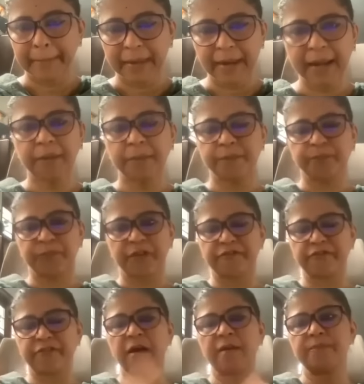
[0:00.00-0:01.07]
Right?
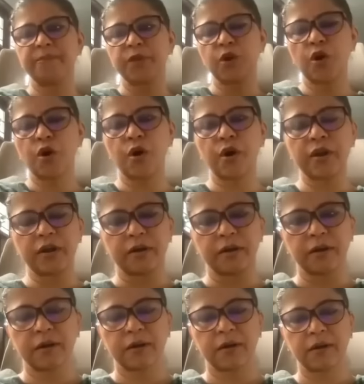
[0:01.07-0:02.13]
From your
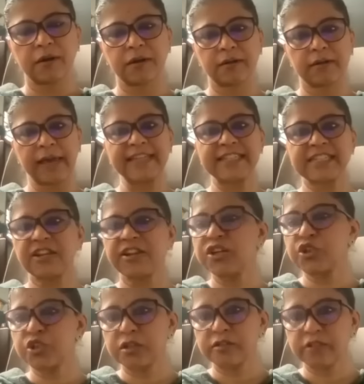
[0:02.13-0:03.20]

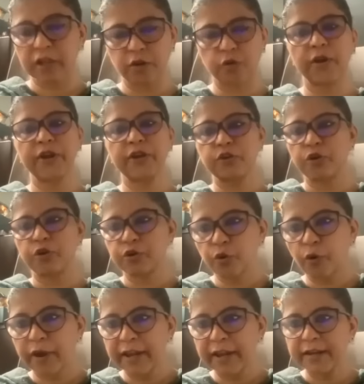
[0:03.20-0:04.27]
excretion, you're going to your
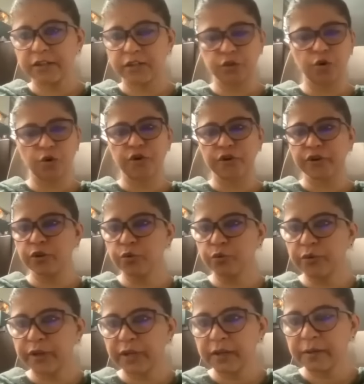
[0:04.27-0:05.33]
toilet, your
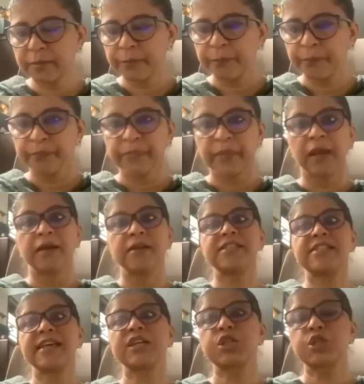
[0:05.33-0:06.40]
urine,
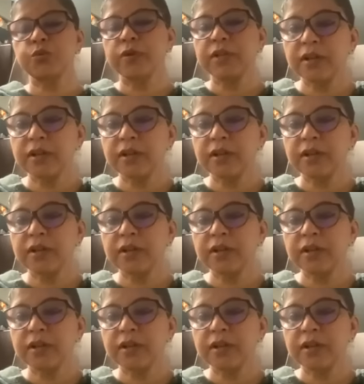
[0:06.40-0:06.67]
sexual